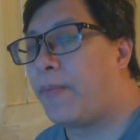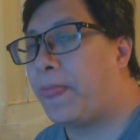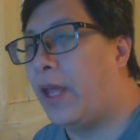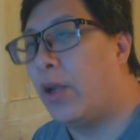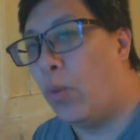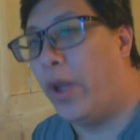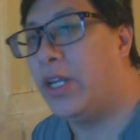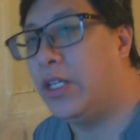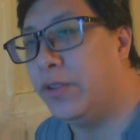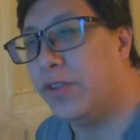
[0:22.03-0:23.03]
like when to
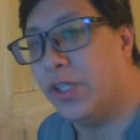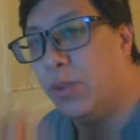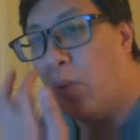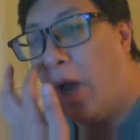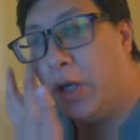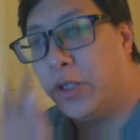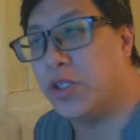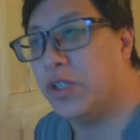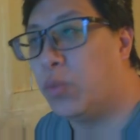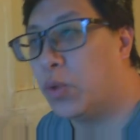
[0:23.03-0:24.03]
use them, how you
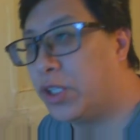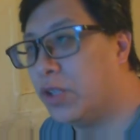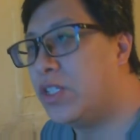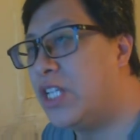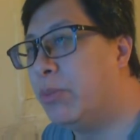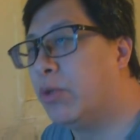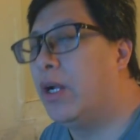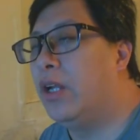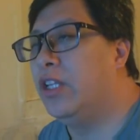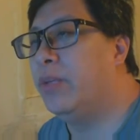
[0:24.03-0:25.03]
should work your team
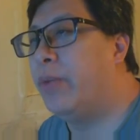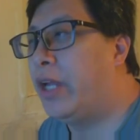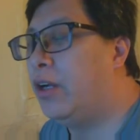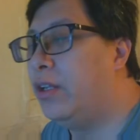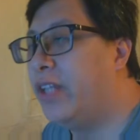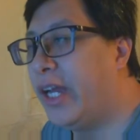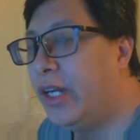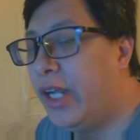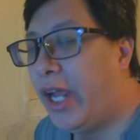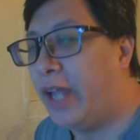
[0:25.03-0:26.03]
around them, and all that.
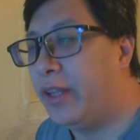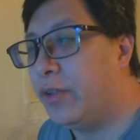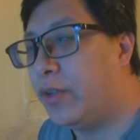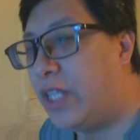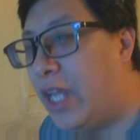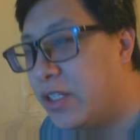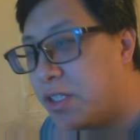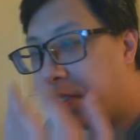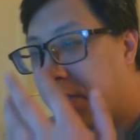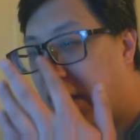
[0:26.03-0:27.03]
And the
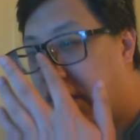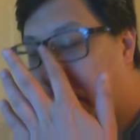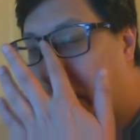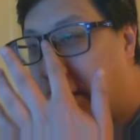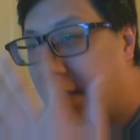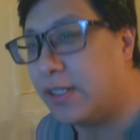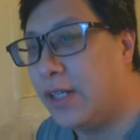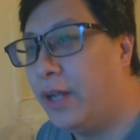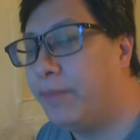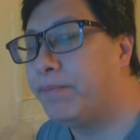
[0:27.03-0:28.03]
answer is actually, it's
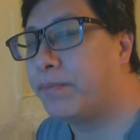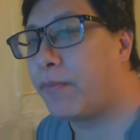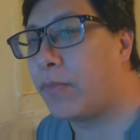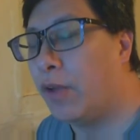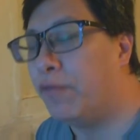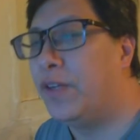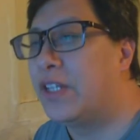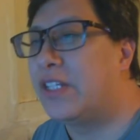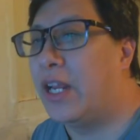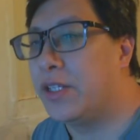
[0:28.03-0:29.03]
not a
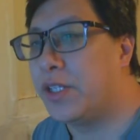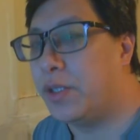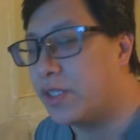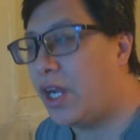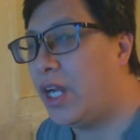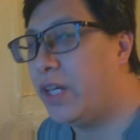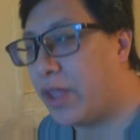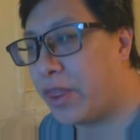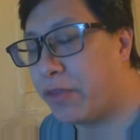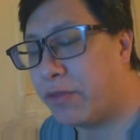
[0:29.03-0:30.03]
fixed answer, it's kind of a
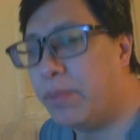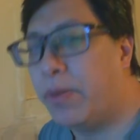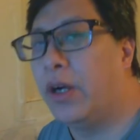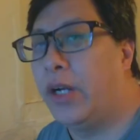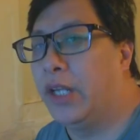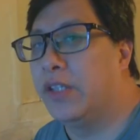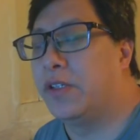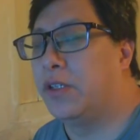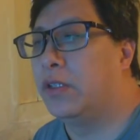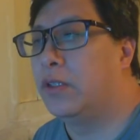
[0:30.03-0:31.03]
three-part
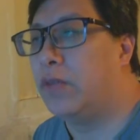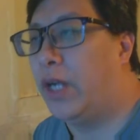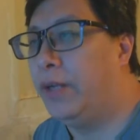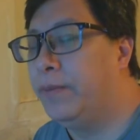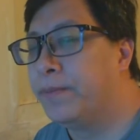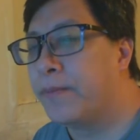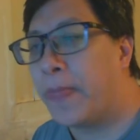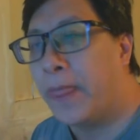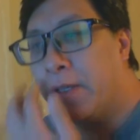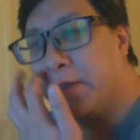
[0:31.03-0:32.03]
answer, right?
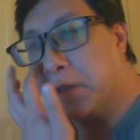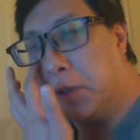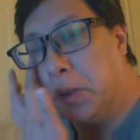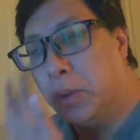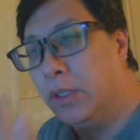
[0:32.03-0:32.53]
So